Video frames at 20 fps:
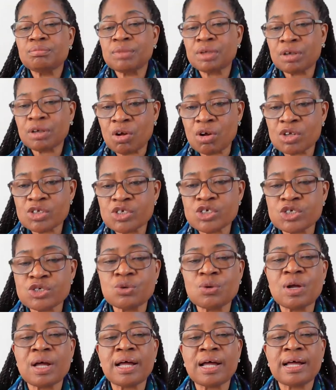Because
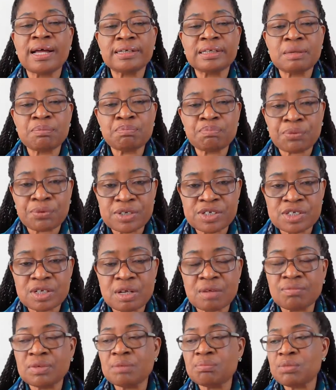you are the priest
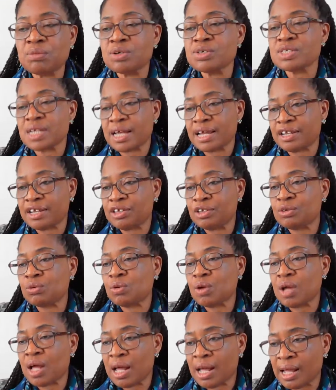of the Most High.
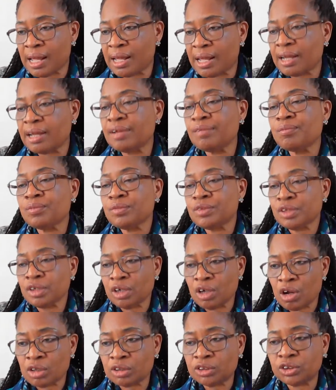You are
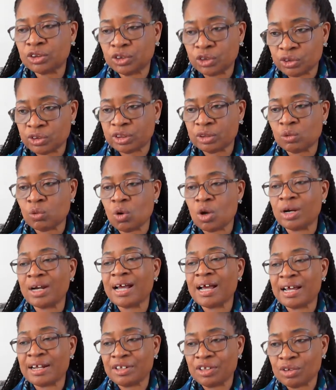God's chosen
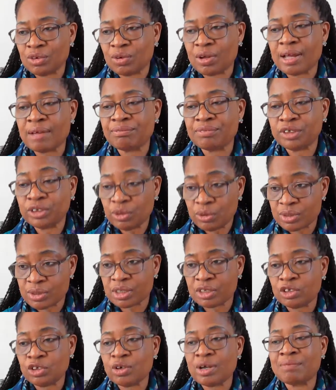one, and you
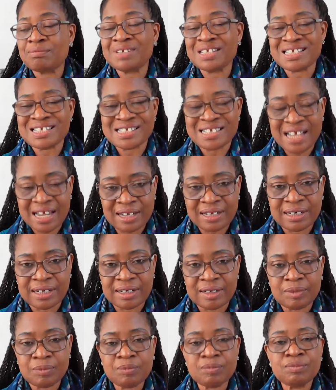have
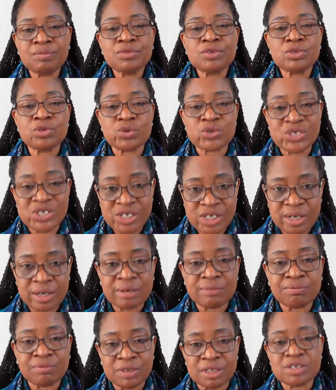decided to
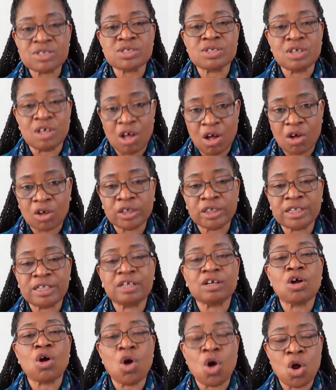serve this God,
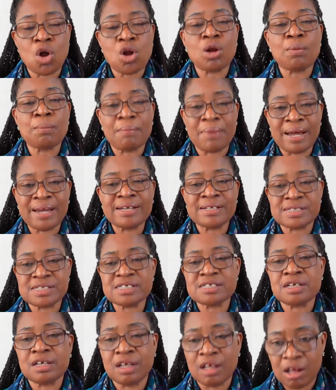the
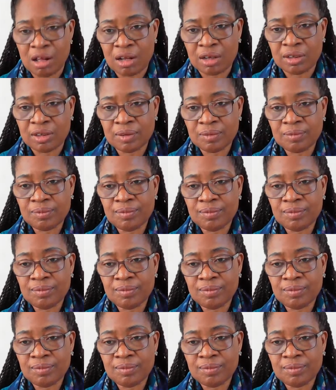Almighty God.